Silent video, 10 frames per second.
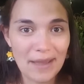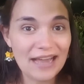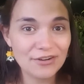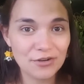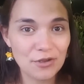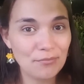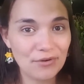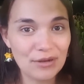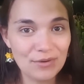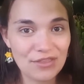matter you
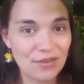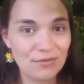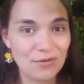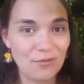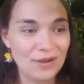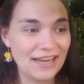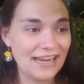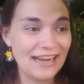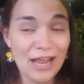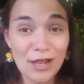bring with you to
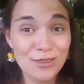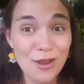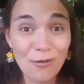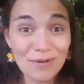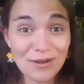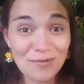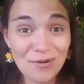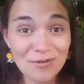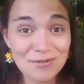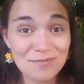Hawaii. Nobody
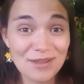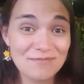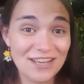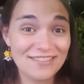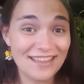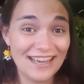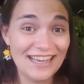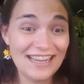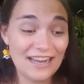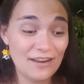warned me about
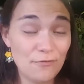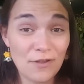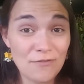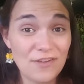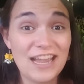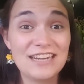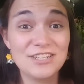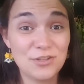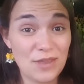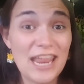that, fun fact,
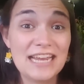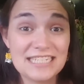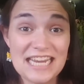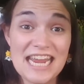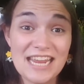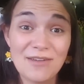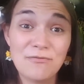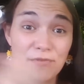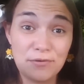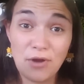you can't take
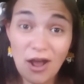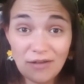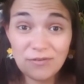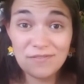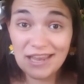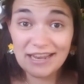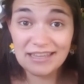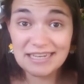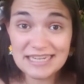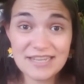fruit off of the
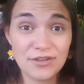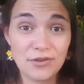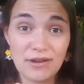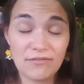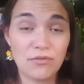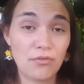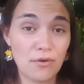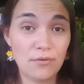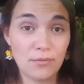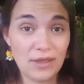island either. You have to
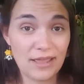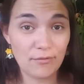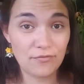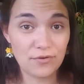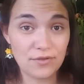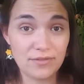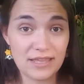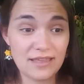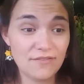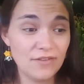throw it away before you
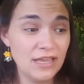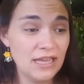leave.